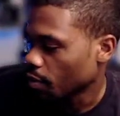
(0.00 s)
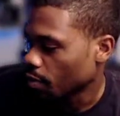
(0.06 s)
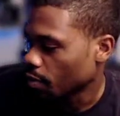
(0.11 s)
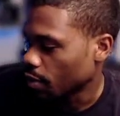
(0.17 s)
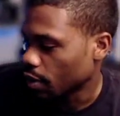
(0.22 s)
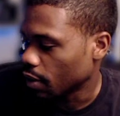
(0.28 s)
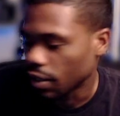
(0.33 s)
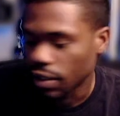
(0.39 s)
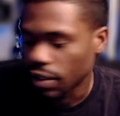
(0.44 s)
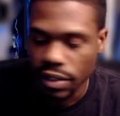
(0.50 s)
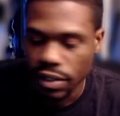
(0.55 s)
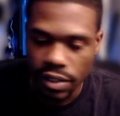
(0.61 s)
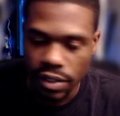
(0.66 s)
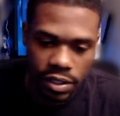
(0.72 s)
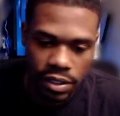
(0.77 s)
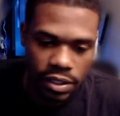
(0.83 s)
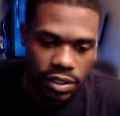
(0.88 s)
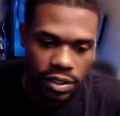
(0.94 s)
But
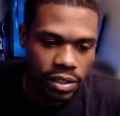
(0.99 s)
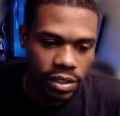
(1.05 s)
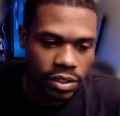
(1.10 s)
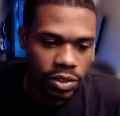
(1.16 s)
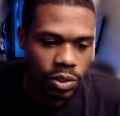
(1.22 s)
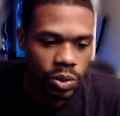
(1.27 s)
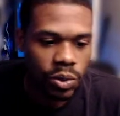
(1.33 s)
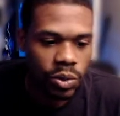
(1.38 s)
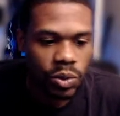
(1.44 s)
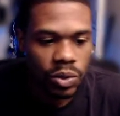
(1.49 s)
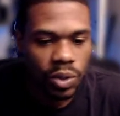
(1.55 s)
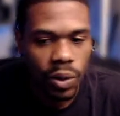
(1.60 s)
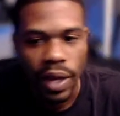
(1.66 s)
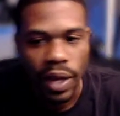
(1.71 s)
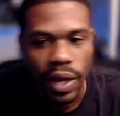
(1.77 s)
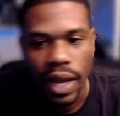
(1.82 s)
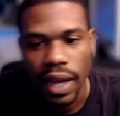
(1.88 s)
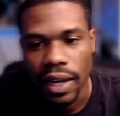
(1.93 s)
these dudes
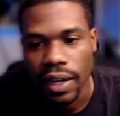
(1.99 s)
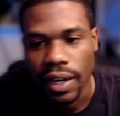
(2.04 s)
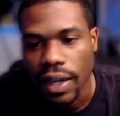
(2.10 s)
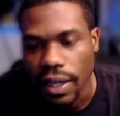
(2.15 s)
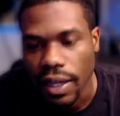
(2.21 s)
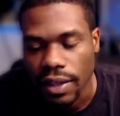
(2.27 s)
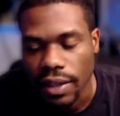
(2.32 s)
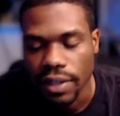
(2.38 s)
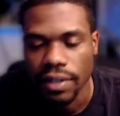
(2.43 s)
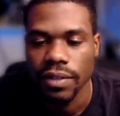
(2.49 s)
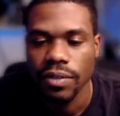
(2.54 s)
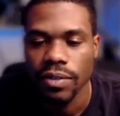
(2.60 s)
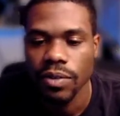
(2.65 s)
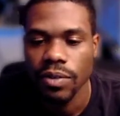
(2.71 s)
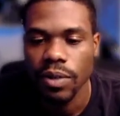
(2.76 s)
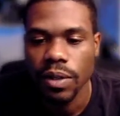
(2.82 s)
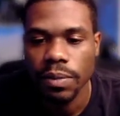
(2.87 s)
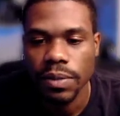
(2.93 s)
don't got nothing, you
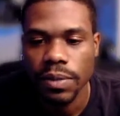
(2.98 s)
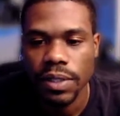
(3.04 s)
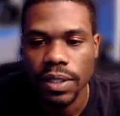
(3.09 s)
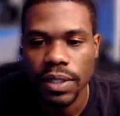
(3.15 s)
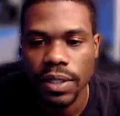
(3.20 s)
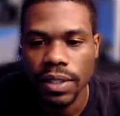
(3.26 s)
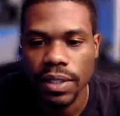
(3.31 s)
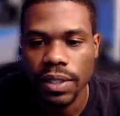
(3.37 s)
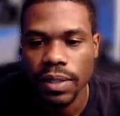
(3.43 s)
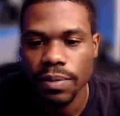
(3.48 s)
know what I'm saying?